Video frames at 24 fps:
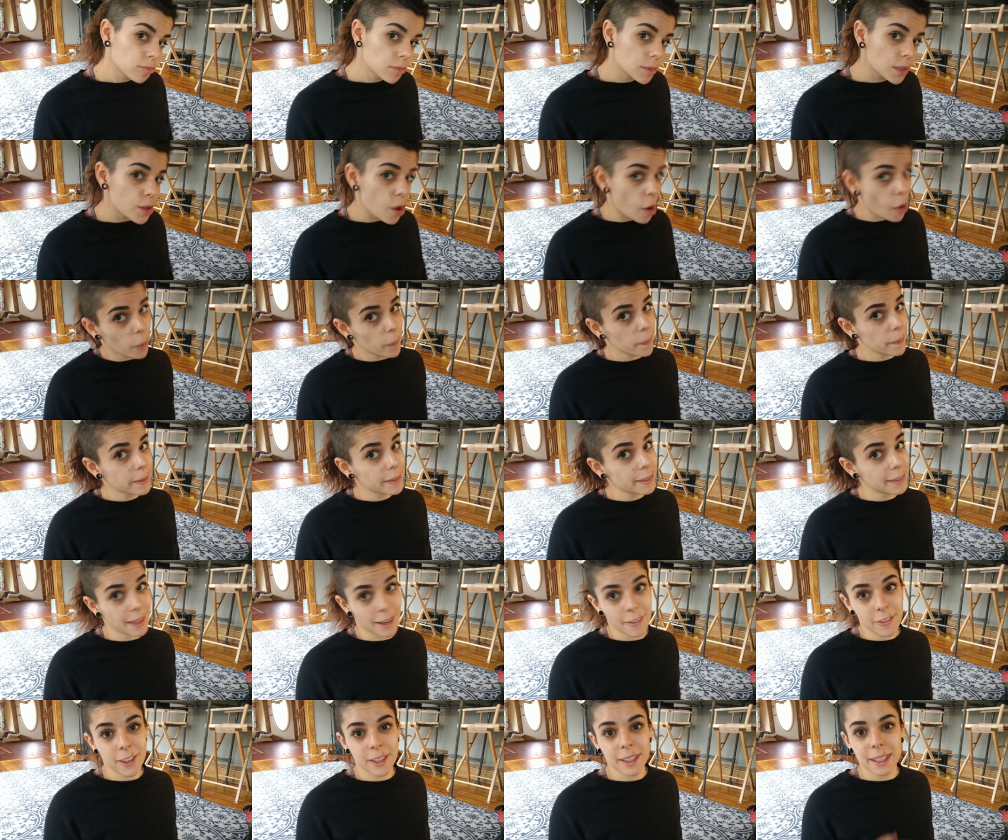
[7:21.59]
So
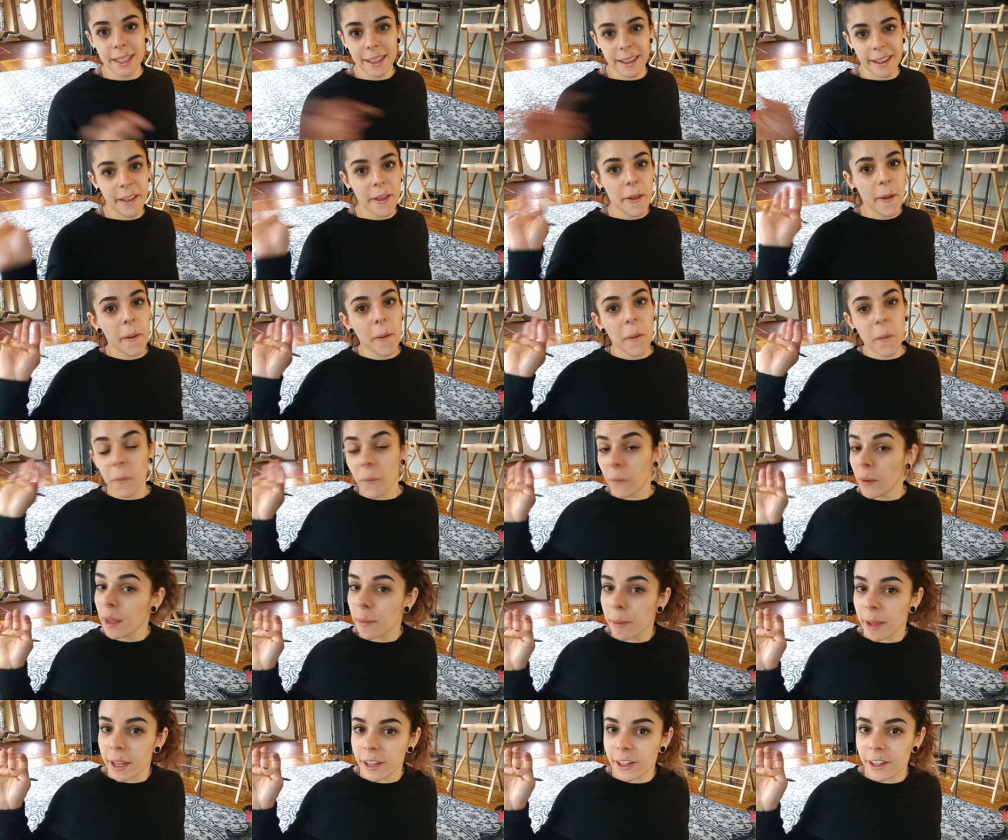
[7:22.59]
definitely
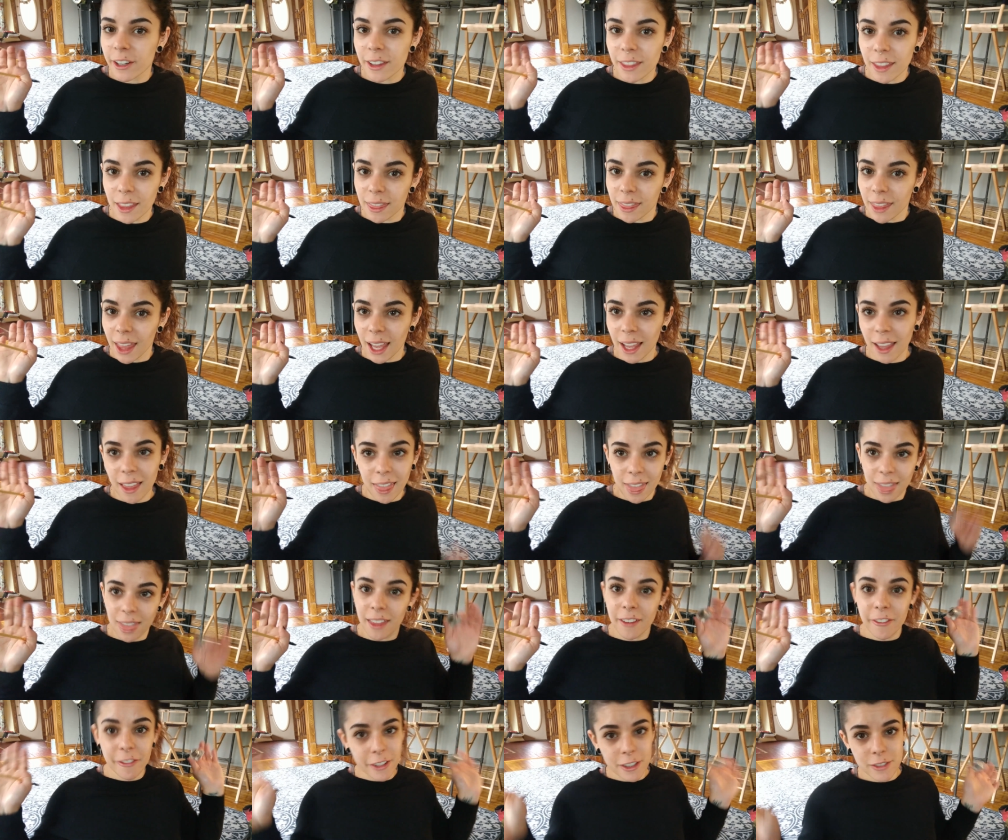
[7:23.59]
way better than like
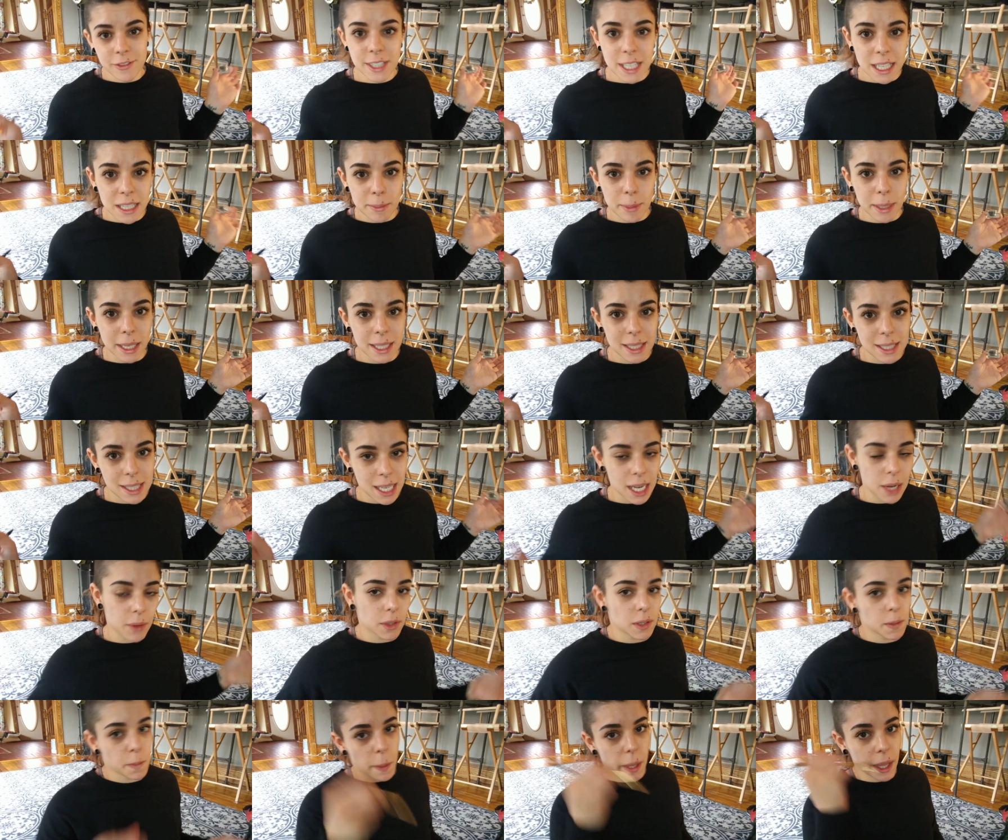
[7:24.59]
the 15 minutes that I
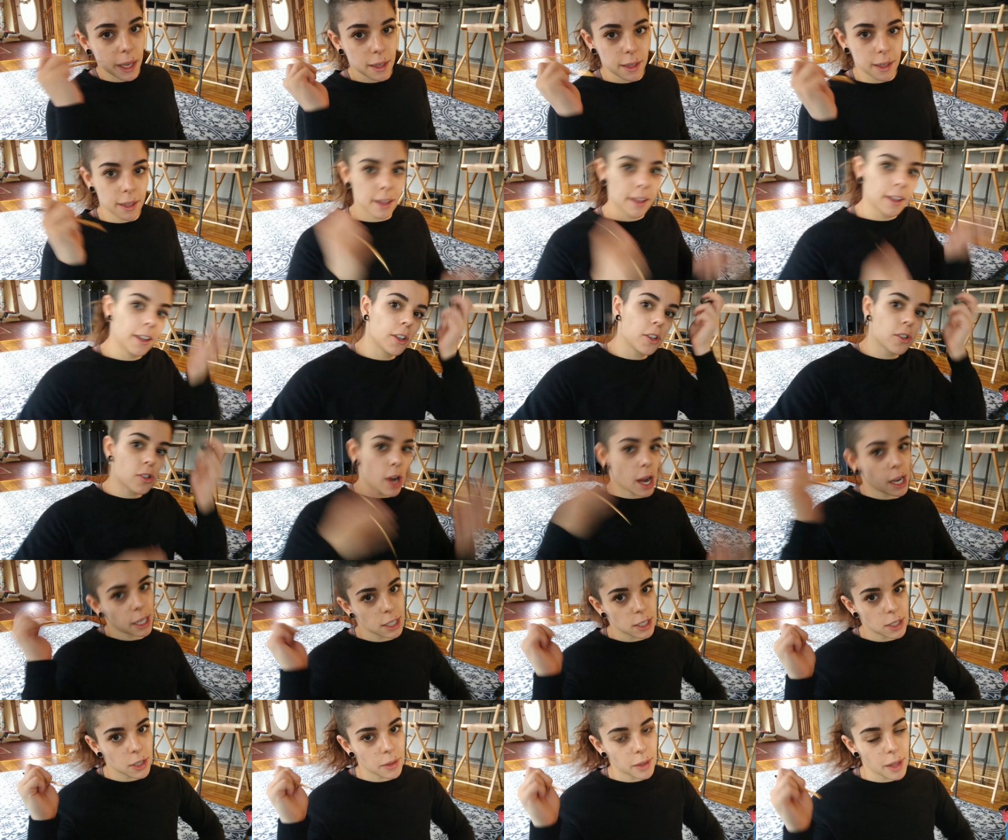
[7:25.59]
would spend
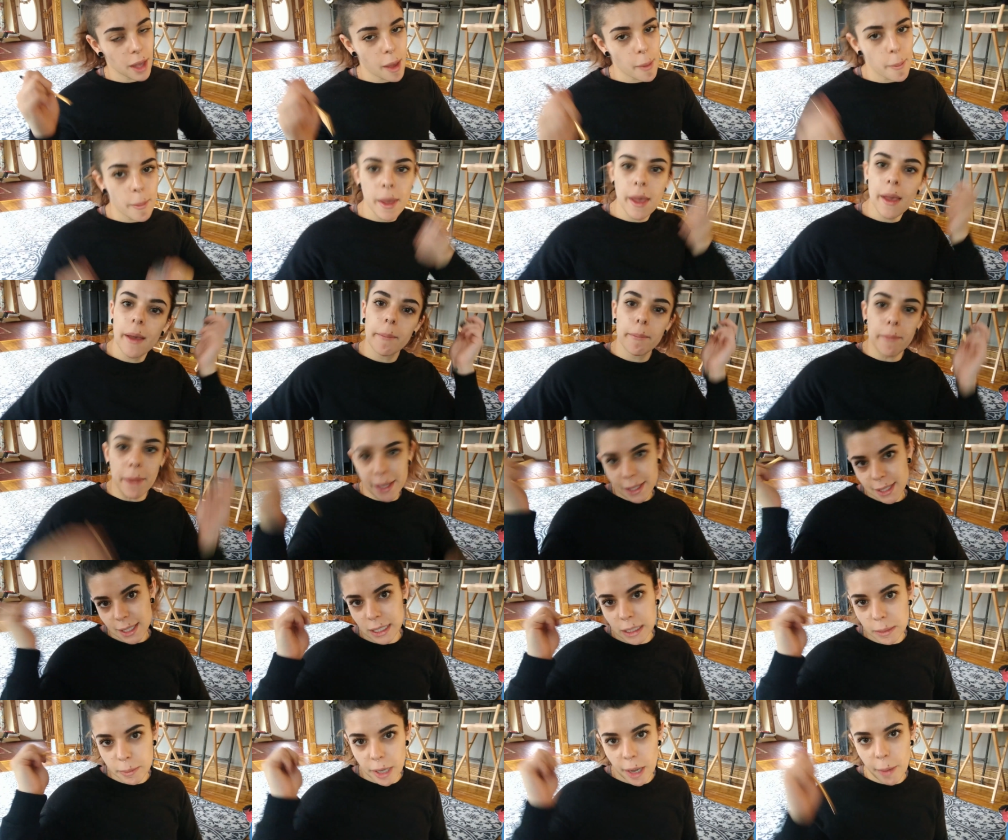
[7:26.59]
trying to do them,
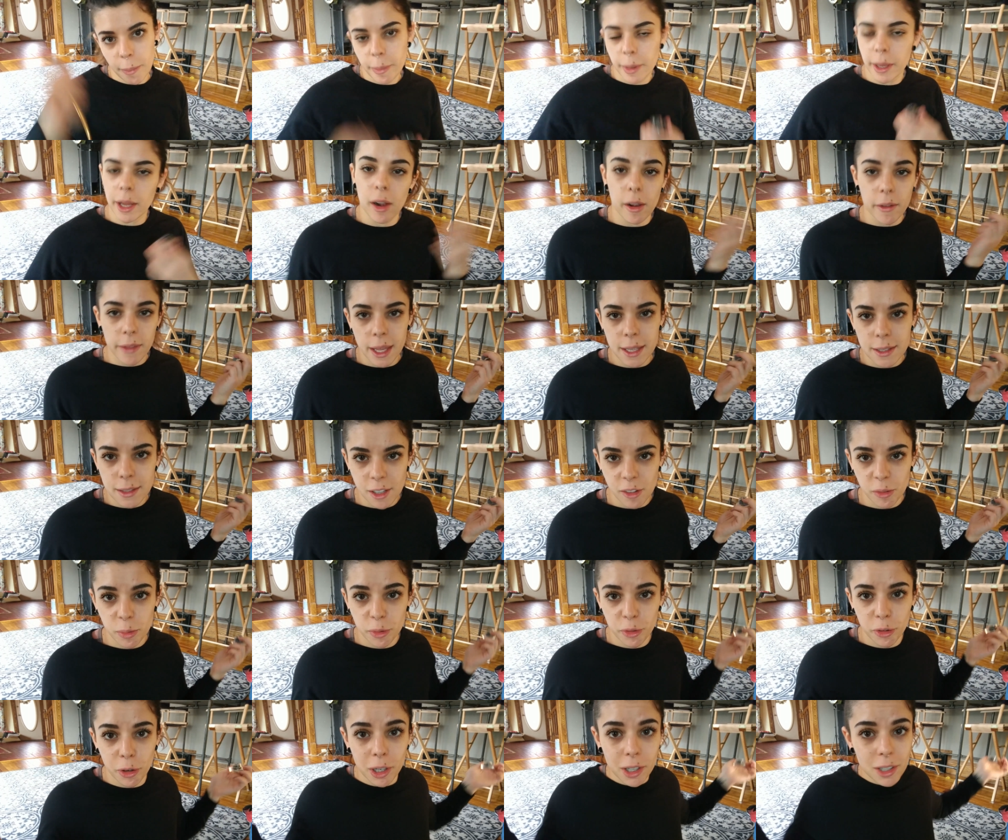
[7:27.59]
messing them up and all that
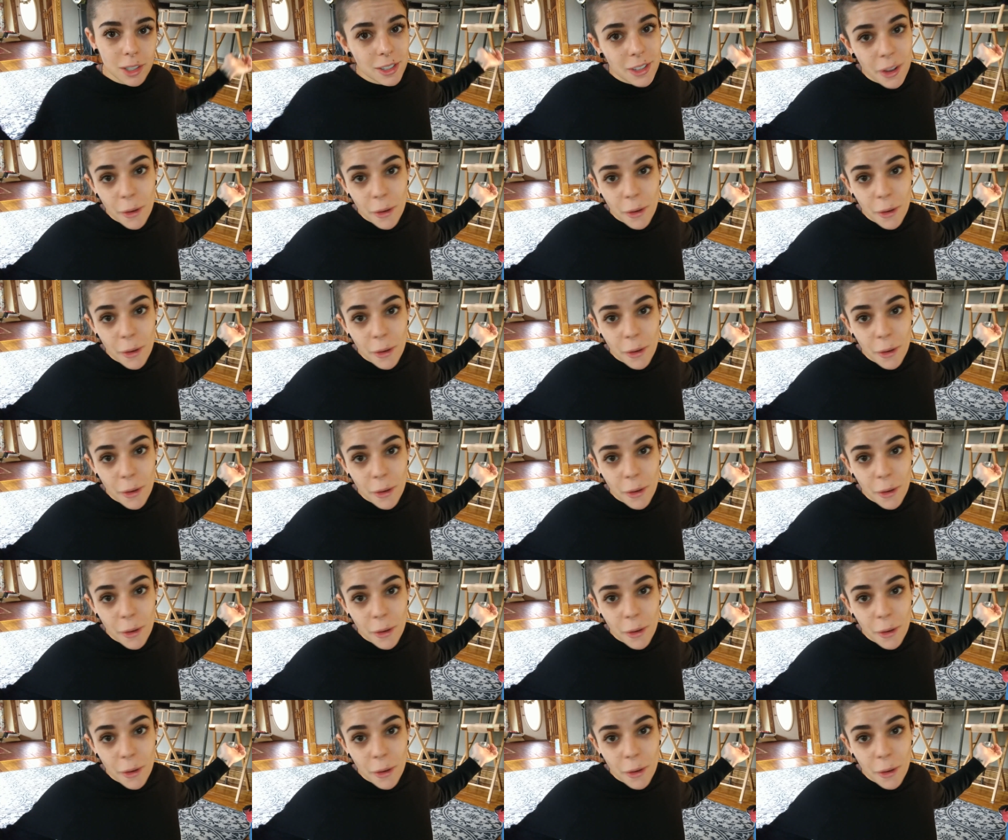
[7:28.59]
stuff before.